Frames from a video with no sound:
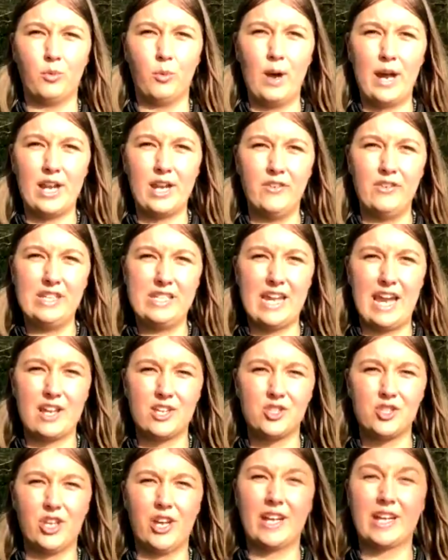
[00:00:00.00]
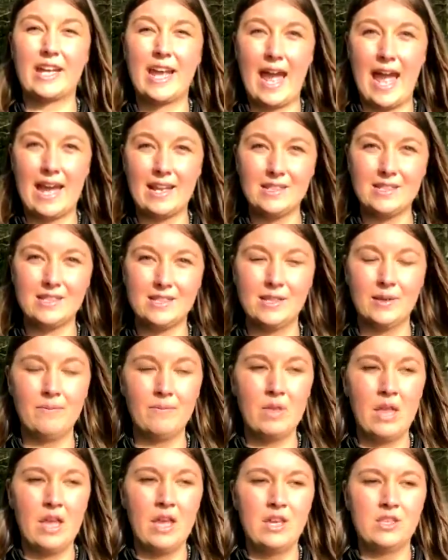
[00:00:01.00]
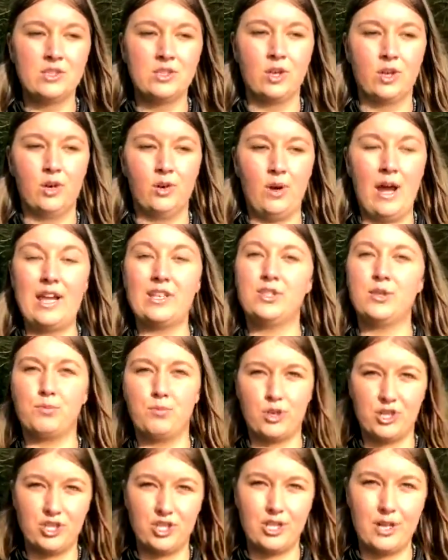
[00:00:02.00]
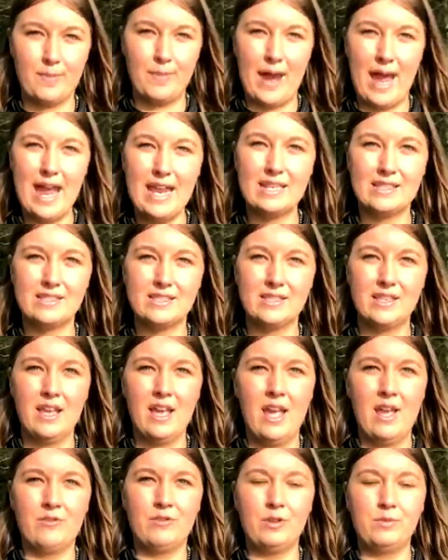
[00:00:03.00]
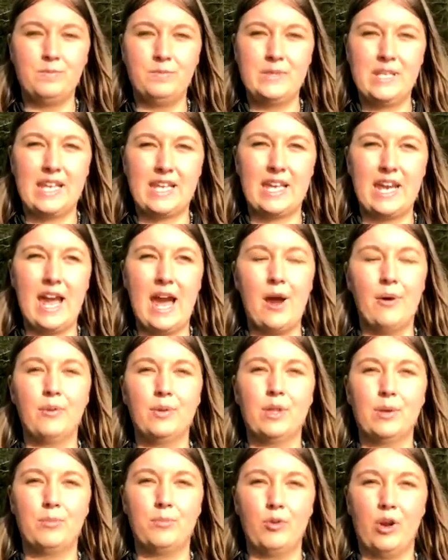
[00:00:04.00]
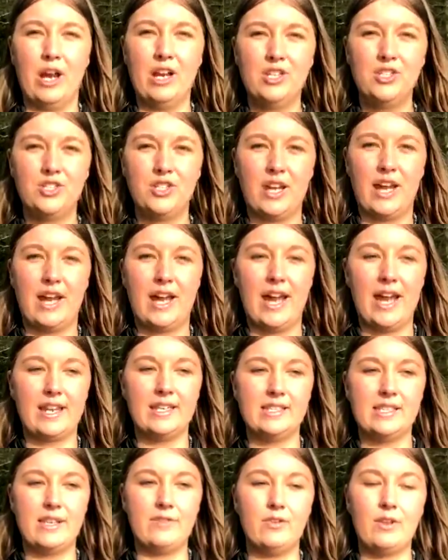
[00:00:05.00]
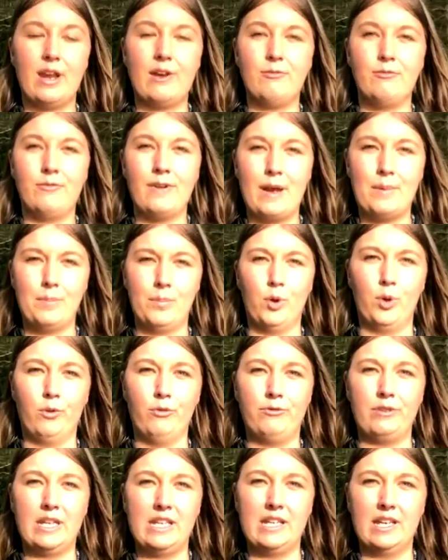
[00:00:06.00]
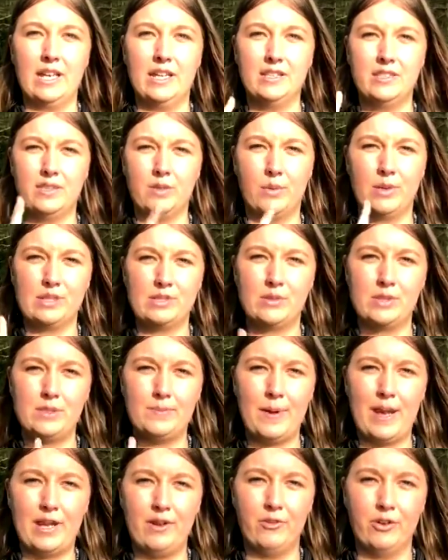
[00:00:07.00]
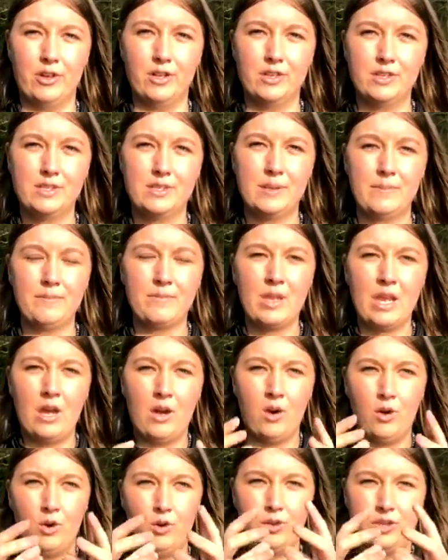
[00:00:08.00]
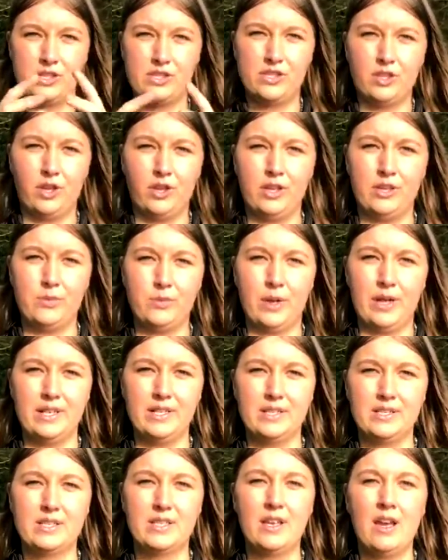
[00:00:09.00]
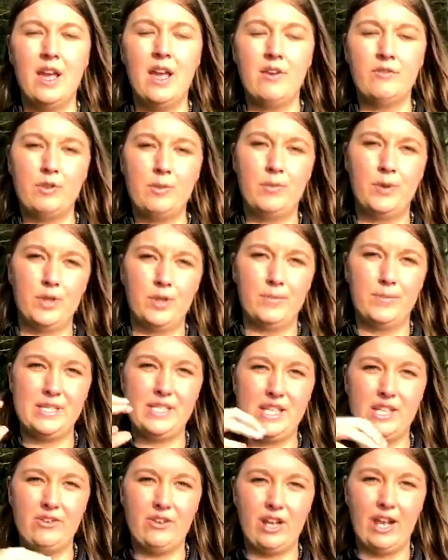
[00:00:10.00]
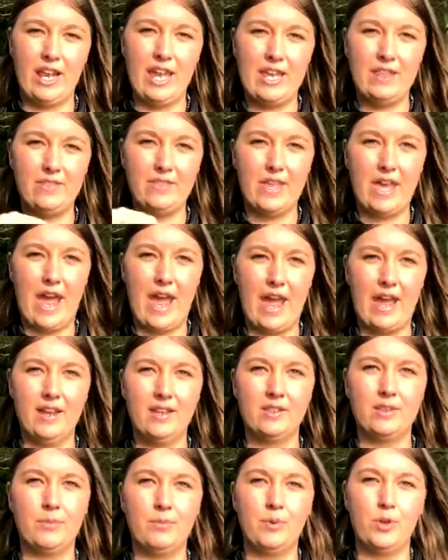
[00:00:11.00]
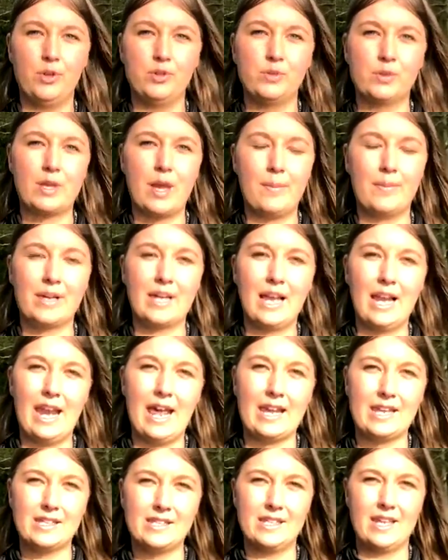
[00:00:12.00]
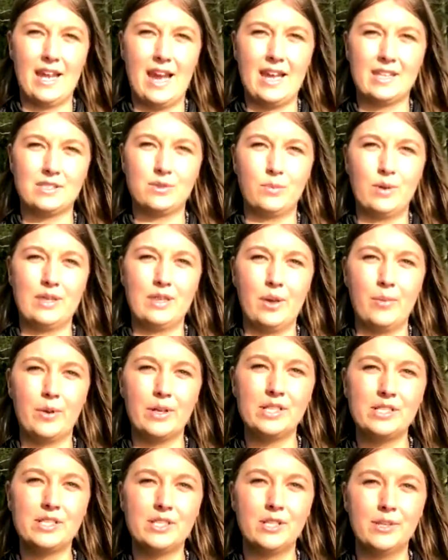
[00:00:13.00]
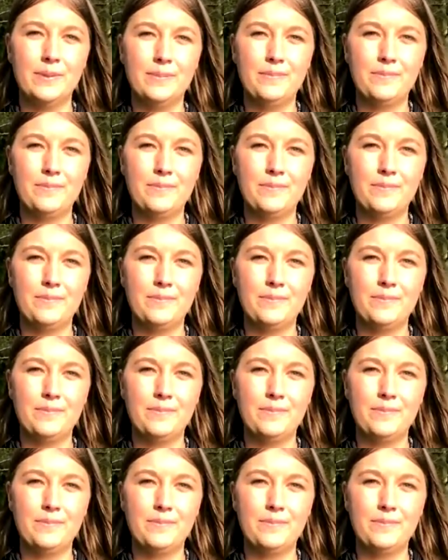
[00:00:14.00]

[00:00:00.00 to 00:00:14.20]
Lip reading: wiry texture, and cats. So as you're brushing your pets, if you take it out of the brush, and if you have fat ball feeders, the ones with spirals or the solid ones, if you put the material in there, the birds will come and collect it as and when they want to.